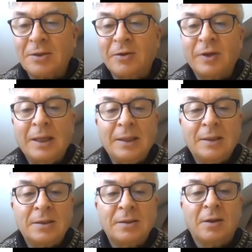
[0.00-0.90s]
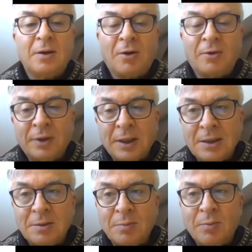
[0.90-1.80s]
of each of
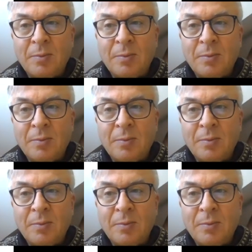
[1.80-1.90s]
these